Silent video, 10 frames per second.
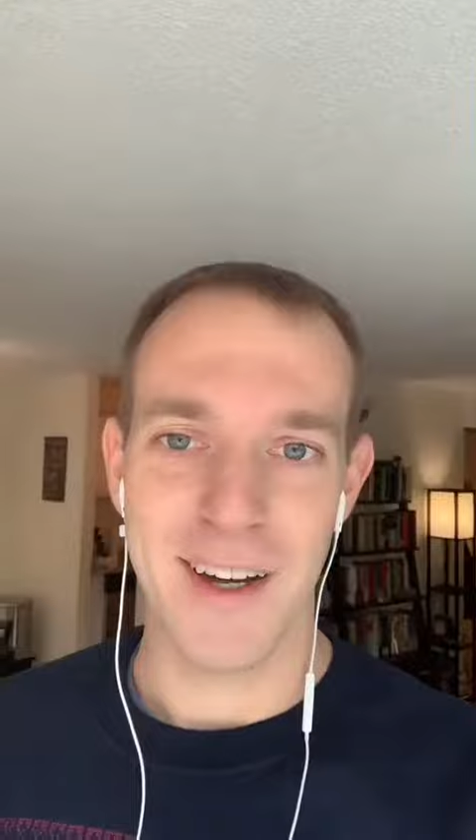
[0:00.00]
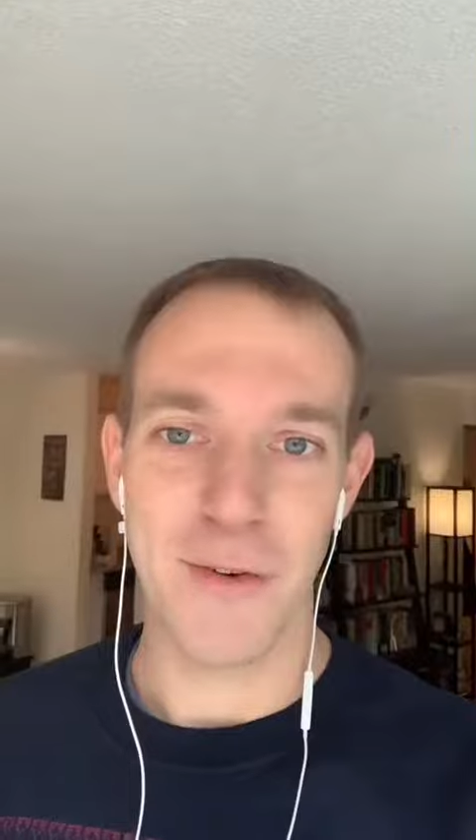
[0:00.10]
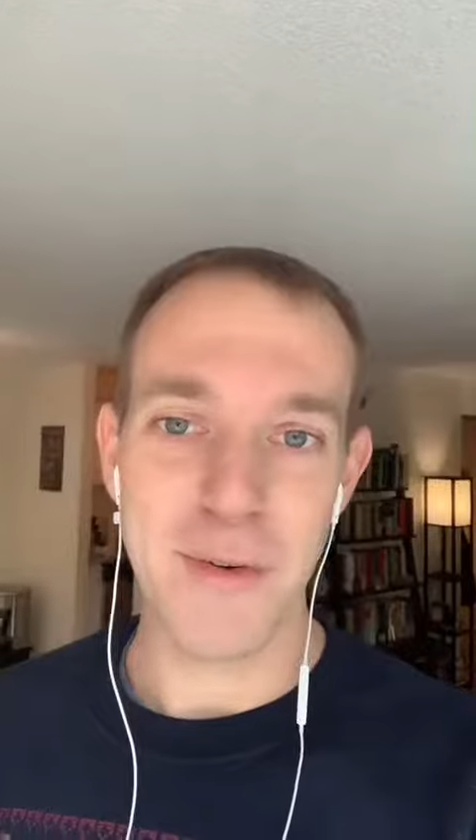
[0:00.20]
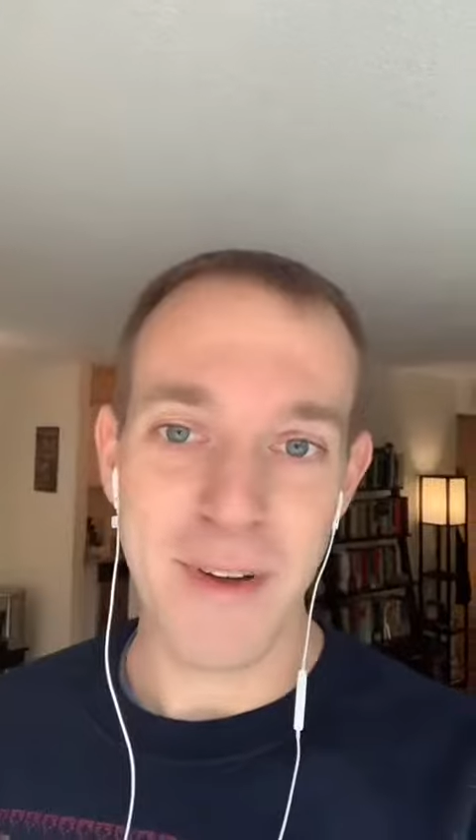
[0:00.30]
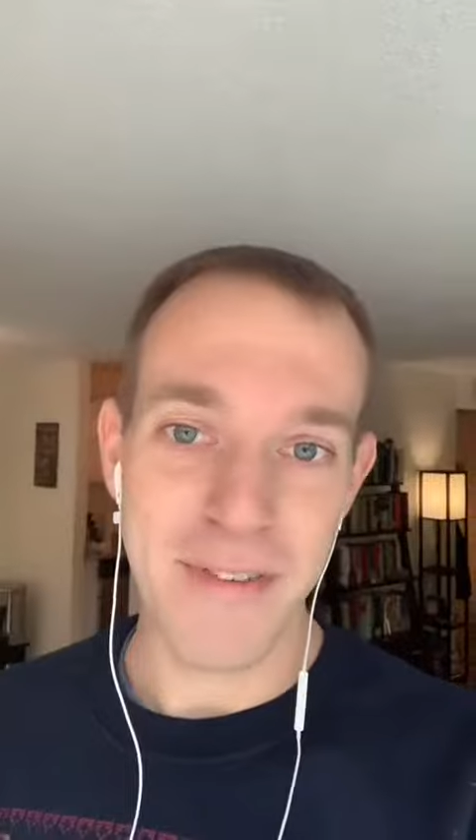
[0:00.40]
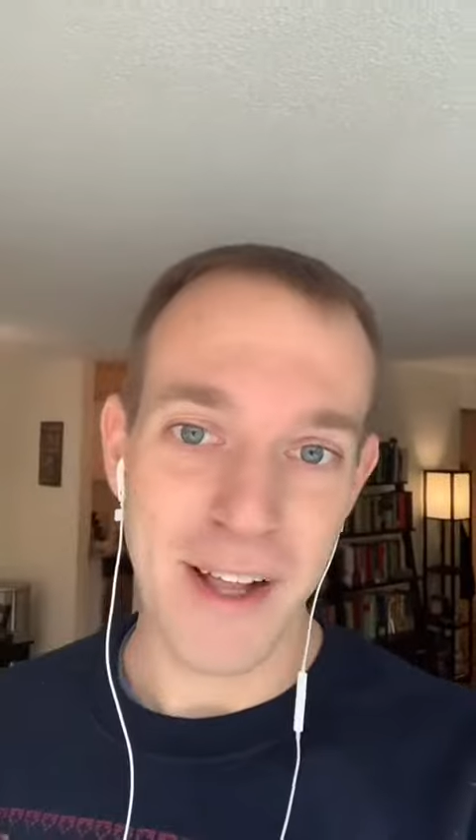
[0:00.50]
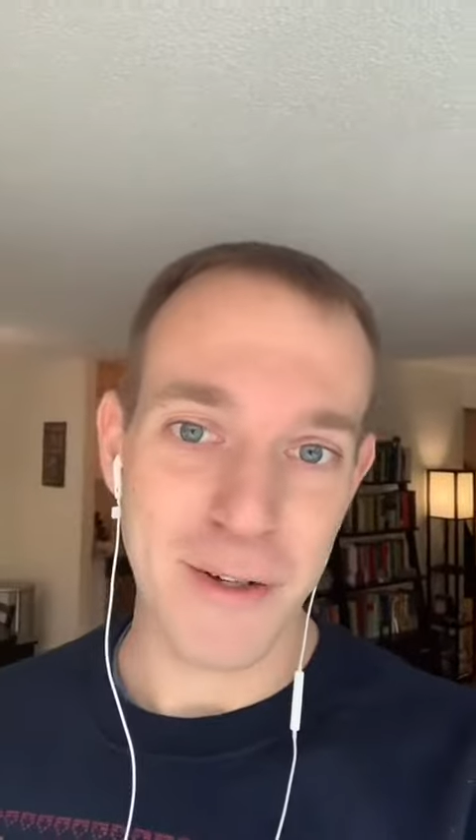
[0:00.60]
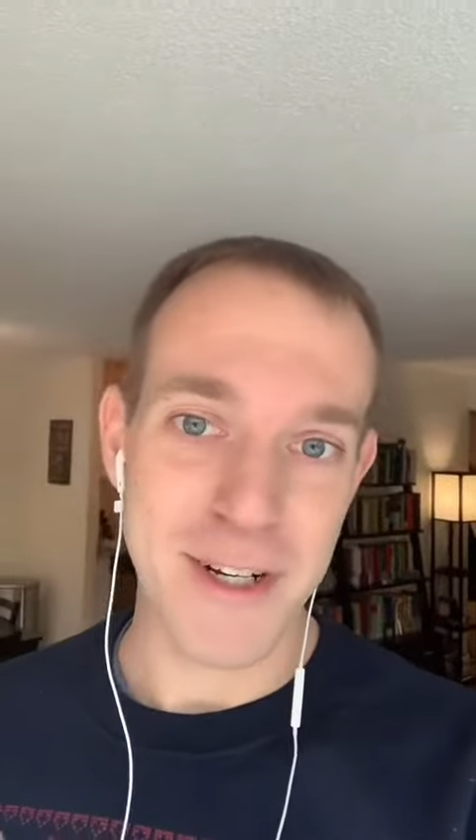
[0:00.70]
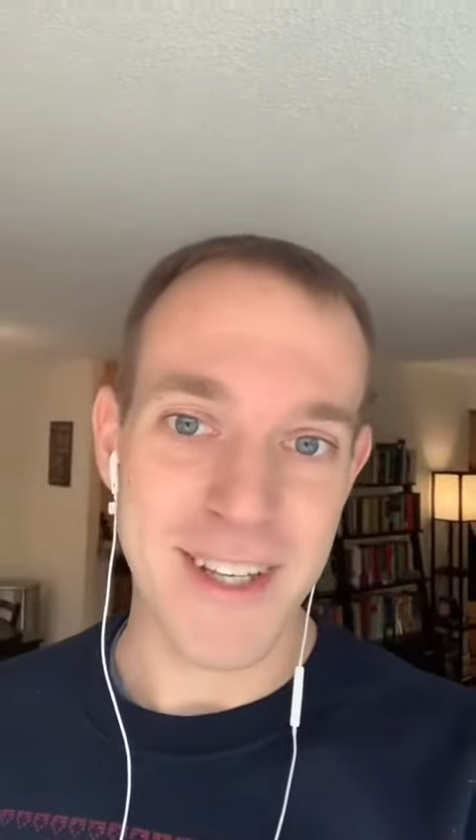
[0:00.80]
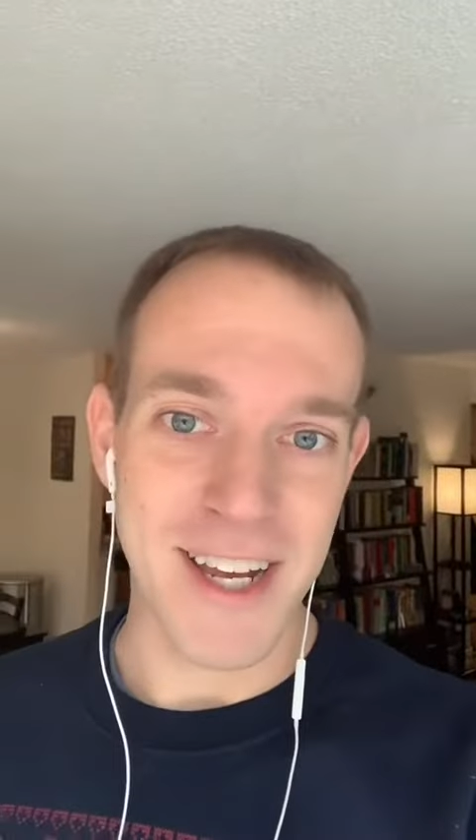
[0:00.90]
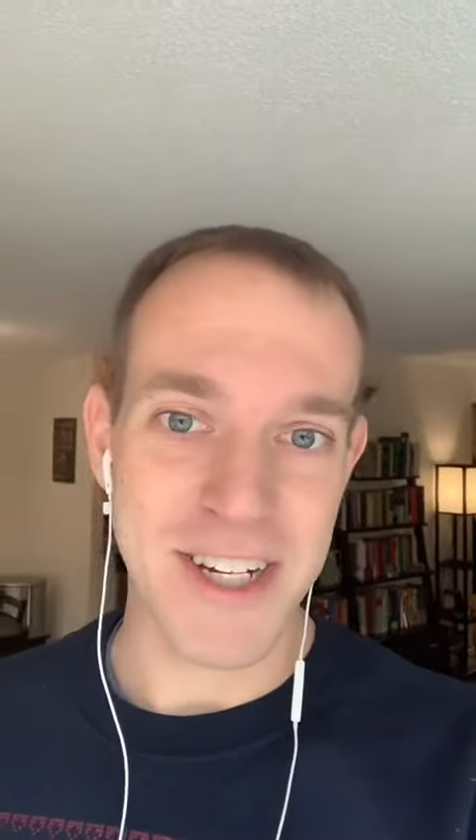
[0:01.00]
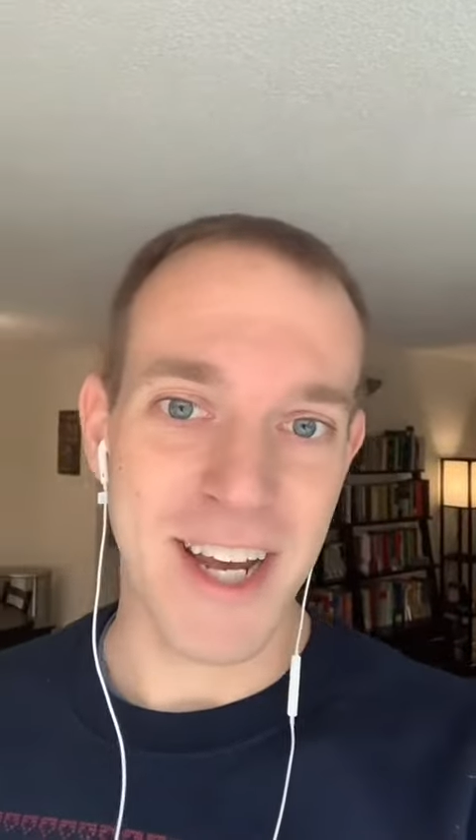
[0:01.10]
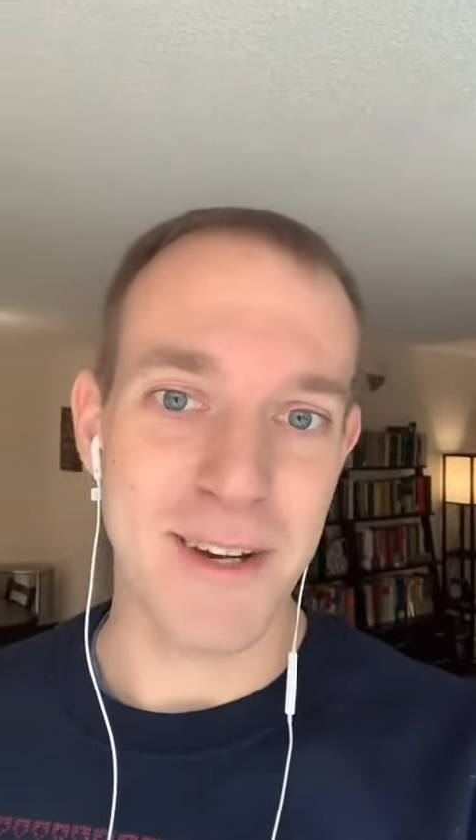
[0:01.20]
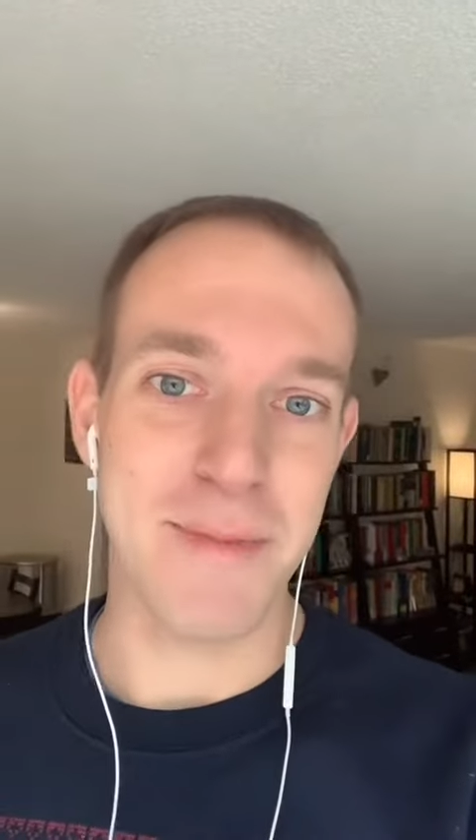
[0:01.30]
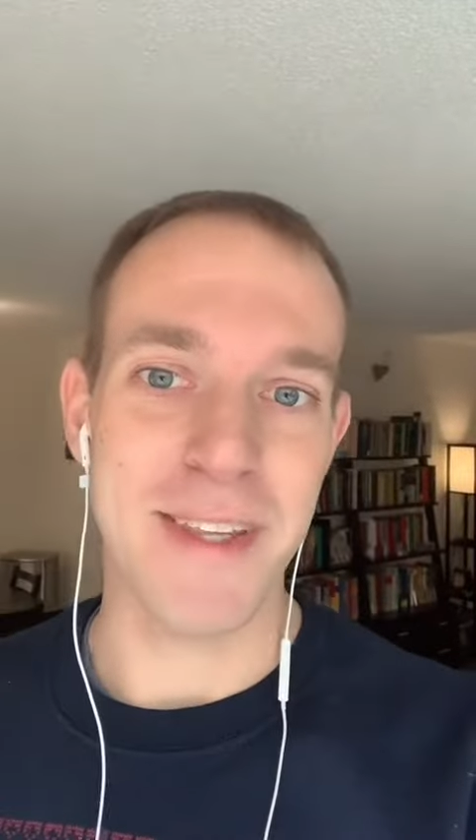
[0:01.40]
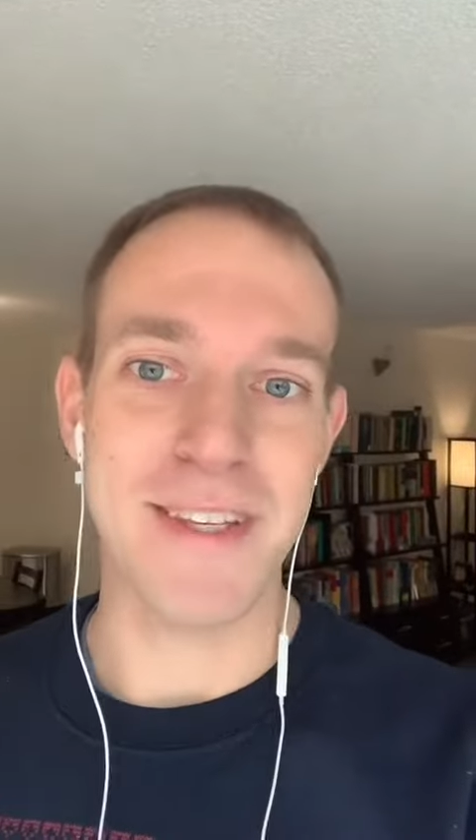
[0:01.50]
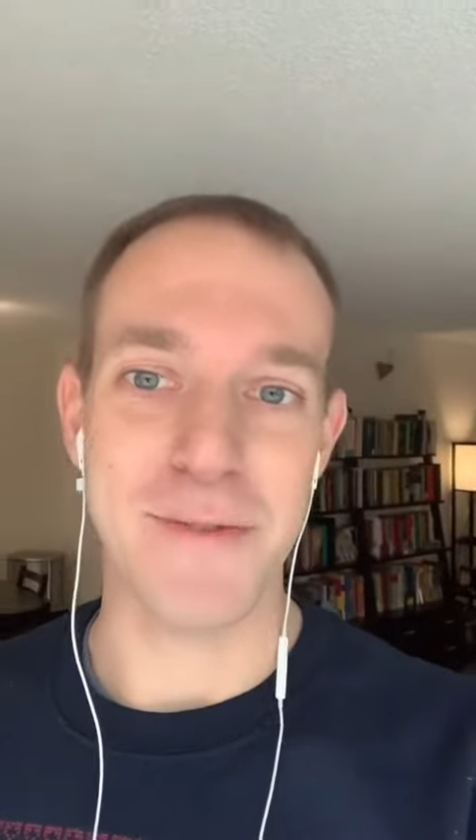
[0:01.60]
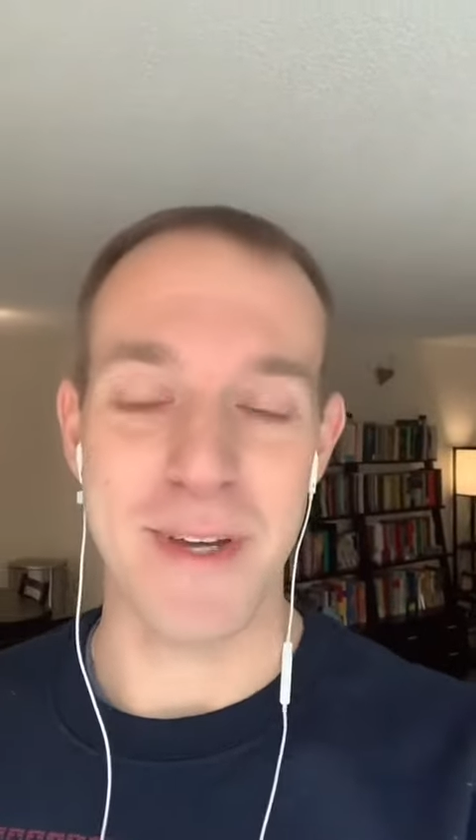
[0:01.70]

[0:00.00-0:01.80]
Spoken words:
One of my followers educated me this